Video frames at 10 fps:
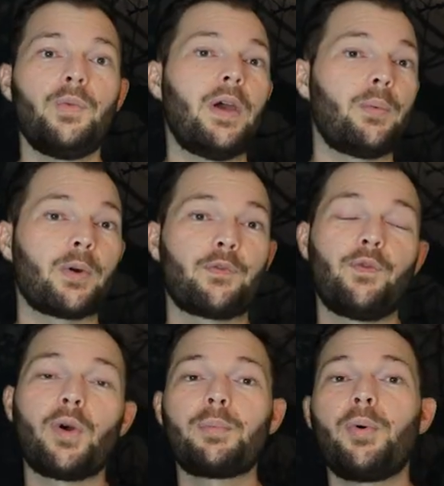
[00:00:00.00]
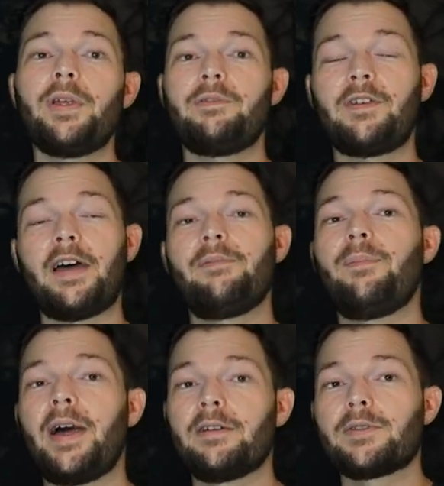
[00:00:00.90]
that were 4.5
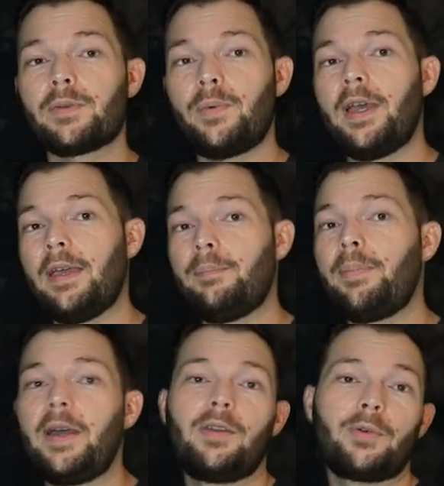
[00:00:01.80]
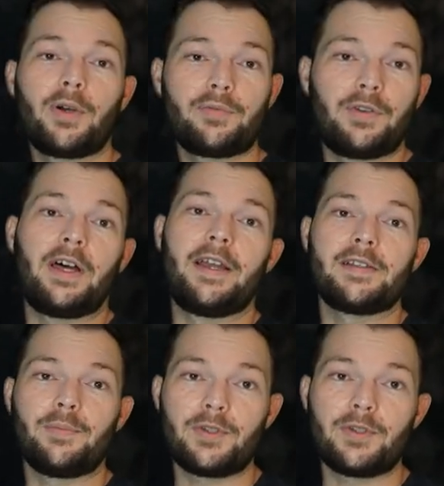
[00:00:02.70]
miles away by the crow flies,